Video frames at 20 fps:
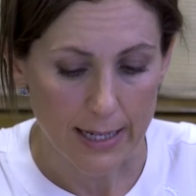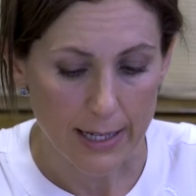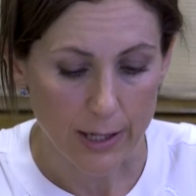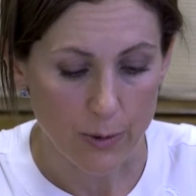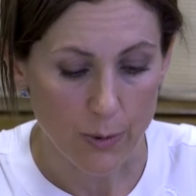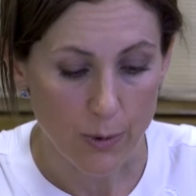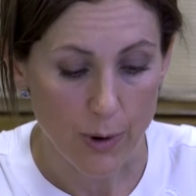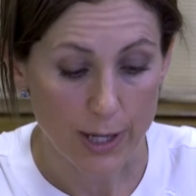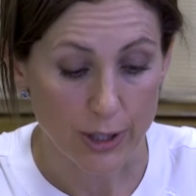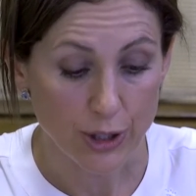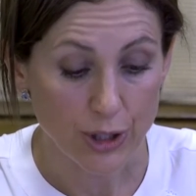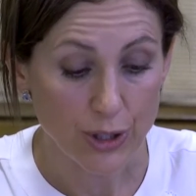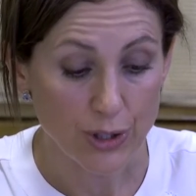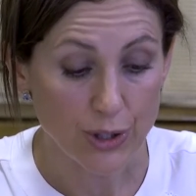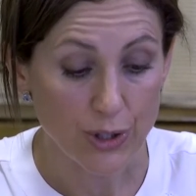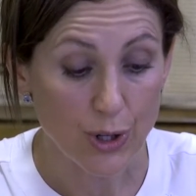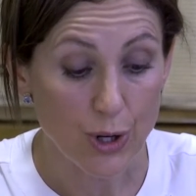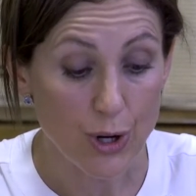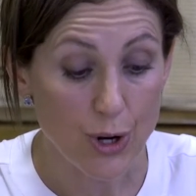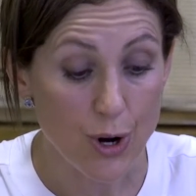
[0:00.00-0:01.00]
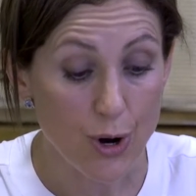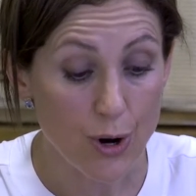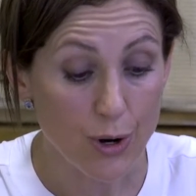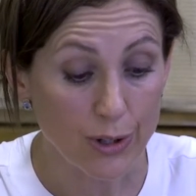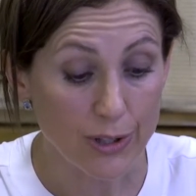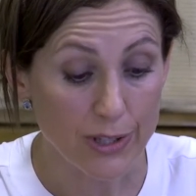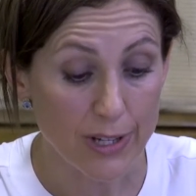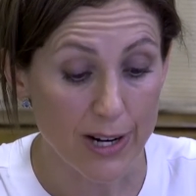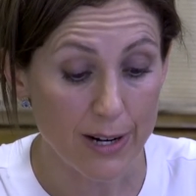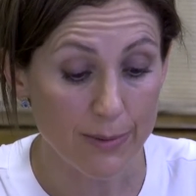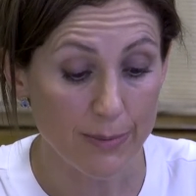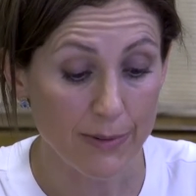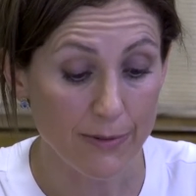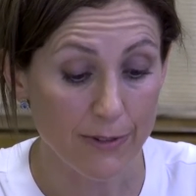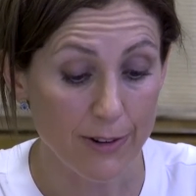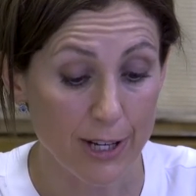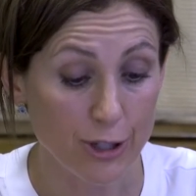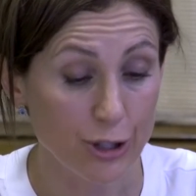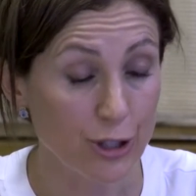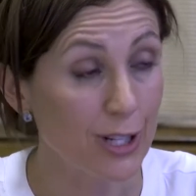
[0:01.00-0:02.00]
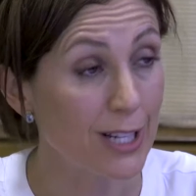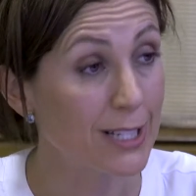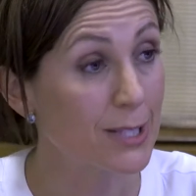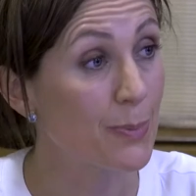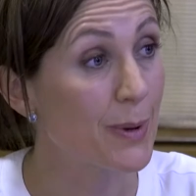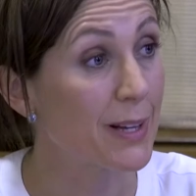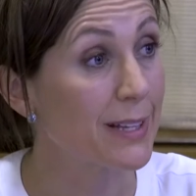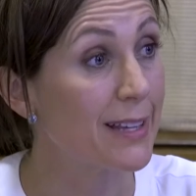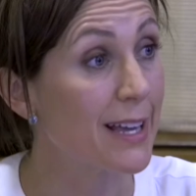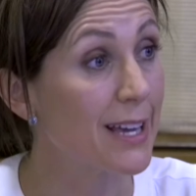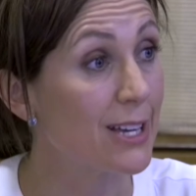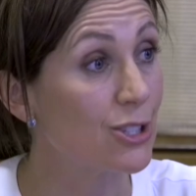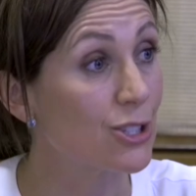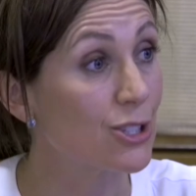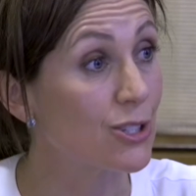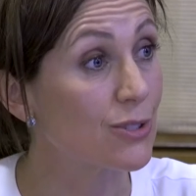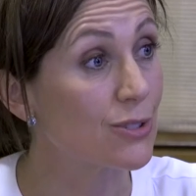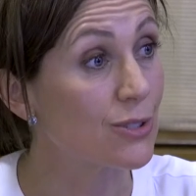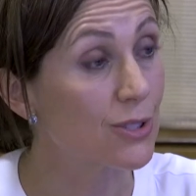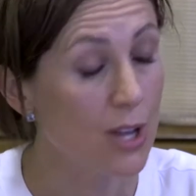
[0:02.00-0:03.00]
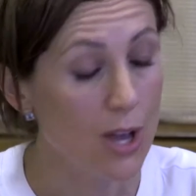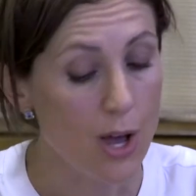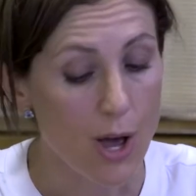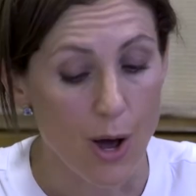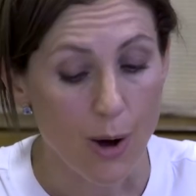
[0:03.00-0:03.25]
in questions on long-term inflation expectations,